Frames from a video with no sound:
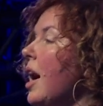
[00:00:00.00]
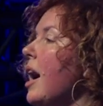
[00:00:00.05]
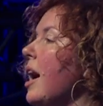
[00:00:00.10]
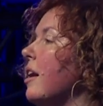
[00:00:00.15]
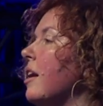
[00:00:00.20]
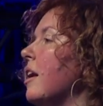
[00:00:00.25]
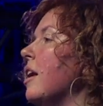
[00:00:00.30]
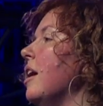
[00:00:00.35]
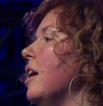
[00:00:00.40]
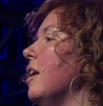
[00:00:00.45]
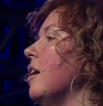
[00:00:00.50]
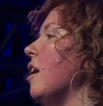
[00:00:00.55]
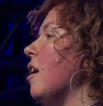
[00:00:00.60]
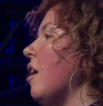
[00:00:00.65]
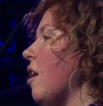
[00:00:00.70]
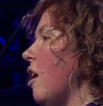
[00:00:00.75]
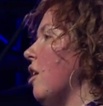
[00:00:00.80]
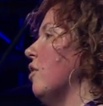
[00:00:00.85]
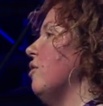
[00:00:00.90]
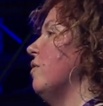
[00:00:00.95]
And in a
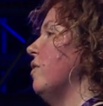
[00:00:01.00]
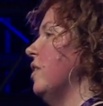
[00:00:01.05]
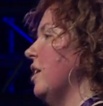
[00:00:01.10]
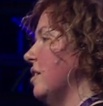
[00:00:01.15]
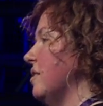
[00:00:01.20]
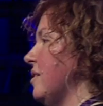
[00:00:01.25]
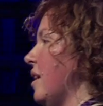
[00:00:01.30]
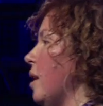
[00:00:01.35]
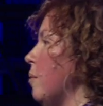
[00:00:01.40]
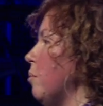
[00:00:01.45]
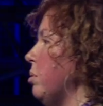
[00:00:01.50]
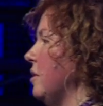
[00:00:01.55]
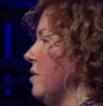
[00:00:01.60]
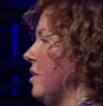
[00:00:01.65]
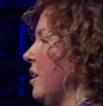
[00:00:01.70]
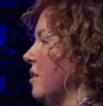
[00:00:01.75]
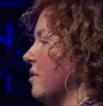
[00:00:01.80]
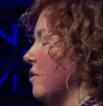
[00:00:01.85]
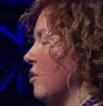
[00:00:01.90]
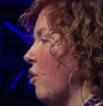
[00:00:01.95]
lot of the examples
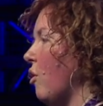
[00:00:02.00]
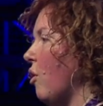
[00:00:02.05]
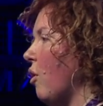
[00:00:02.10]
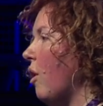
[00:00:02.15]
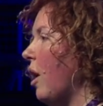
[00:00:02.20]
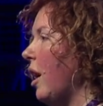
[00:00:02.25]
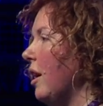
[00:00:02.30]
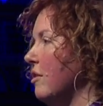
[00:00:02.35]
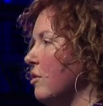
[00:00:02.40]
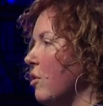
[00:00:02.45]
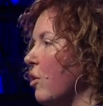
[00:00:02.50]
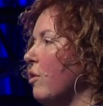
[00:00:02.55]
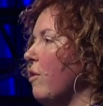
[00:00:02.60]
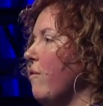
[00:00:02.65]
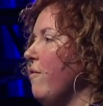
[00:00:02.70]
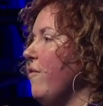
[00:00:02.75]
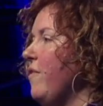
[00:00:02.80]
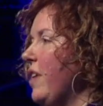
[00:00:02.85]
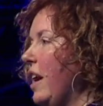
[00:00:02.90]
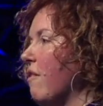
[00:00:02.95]
I saw
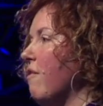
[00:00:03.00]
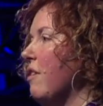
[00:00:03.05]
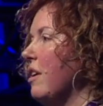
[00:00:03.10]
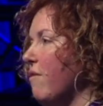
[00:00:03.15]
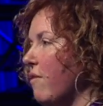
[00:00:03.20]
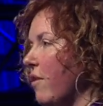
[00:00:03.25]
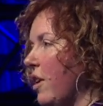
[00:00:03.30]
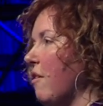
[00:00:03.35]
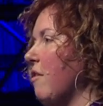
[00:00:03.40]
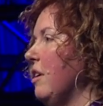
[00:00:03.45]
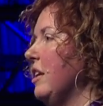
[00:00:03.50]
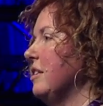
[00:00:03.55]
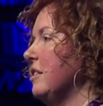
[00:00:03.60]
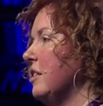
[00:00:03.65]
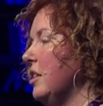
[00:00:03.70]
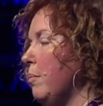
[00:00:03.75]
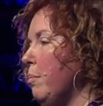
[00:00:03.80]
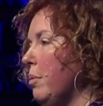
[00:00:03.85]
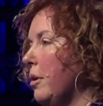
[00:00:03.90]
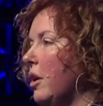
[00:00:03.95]
the very, very
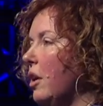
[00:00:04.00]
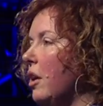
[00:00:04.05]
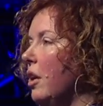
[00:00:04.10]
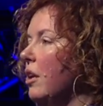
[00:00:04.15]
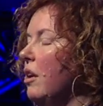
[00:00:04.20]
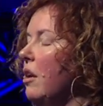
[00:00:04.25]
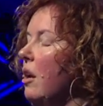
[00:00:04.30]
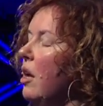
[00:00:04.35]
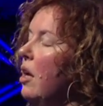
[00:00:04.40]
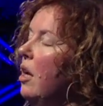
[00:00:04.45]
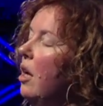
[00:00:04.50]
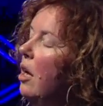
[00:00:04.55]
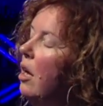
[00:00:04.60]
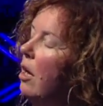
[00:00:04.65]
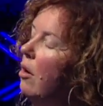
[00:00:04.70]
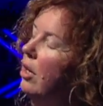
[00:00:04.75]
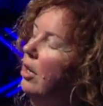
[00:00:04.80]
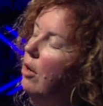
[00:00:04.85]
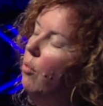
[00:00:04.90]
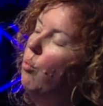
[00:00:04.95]
typical,
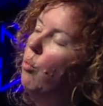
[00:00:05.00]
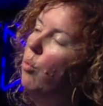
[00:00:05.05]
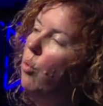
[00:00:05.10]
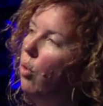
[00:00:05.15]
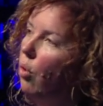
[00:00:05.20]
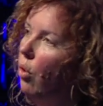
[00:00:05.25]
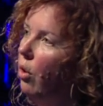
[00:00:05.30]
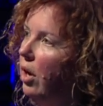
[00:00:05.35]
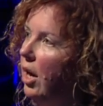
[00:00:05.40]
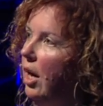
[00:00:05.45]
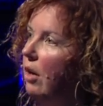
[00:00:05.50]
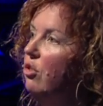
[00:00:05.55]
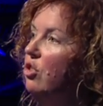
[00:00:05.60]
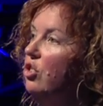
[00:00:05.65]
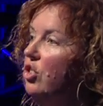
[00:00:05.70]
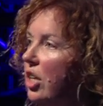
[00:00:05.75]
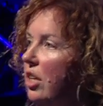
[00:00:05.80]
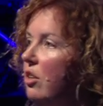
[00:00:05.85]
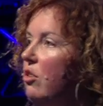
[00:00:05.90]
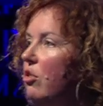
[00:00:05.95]
you know, worn out
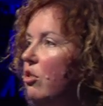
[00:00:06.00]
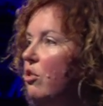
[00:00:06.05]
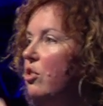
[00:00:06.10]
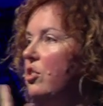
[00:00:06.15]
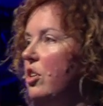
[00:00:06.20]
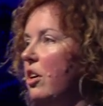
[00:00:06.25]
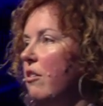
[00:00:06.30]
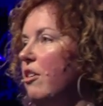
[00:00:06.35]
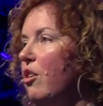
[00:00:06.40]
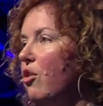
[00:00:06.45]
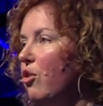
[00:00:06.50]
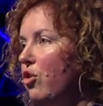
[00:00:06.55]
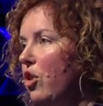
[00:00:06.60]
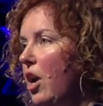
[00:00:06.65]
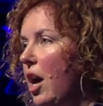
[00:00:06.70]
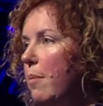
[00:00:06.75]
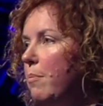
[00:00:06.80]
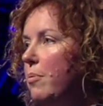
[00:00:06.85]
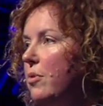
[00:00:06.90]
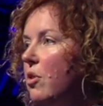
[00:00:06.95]
gender
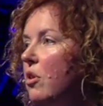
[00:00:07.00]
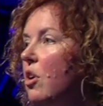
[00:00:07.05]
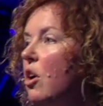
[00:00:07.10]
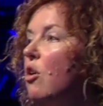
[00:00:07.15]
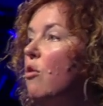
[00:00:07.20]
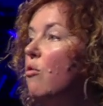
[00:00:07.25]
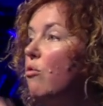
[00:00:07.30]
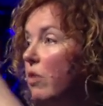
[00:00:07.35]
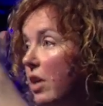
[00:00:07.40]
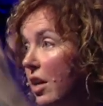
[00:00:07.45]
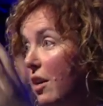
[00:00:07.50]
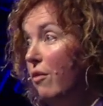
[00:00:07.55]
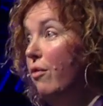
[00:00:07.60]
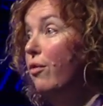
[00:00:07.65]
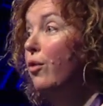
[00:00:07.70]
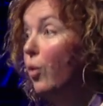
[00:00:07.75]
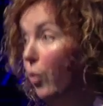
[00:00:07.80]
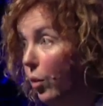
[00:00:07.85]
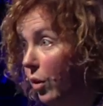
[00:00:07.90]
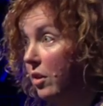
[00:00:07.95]
stereotypes
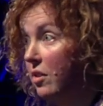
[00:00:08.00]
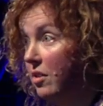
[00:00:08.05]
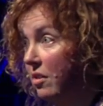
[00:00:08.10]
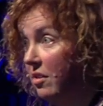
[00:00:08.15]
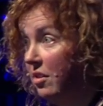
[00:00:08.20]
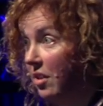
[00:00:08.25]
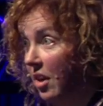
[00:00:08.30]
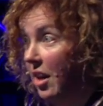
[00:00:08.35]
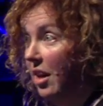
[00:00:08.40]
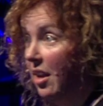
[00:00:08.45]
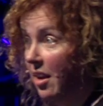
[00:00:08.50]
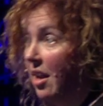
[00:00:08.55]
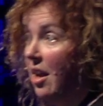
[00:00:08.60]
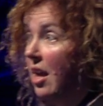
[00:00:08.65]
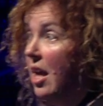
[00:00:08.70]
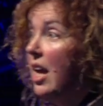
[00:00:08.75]
reinforced in